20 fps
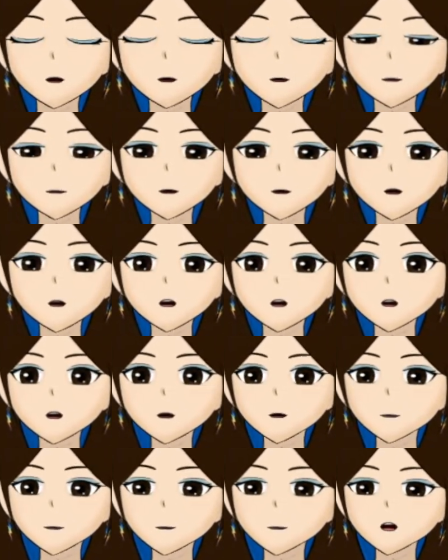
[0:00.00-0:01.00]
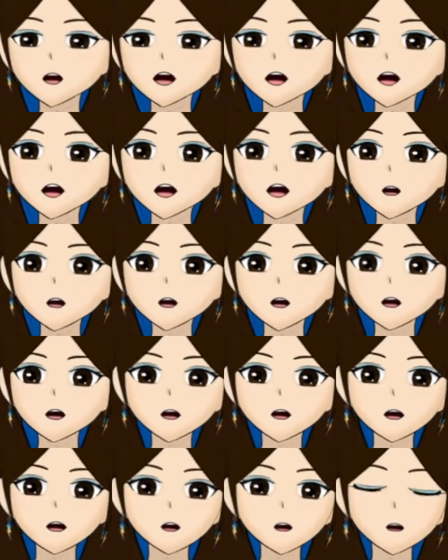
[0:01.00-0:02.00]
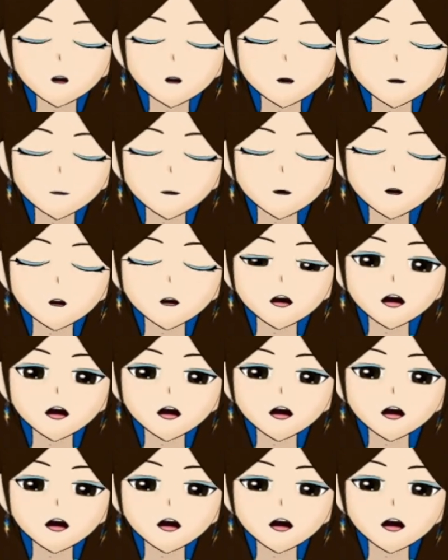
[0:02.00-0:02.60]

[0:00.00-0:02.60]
but I thought it was okay.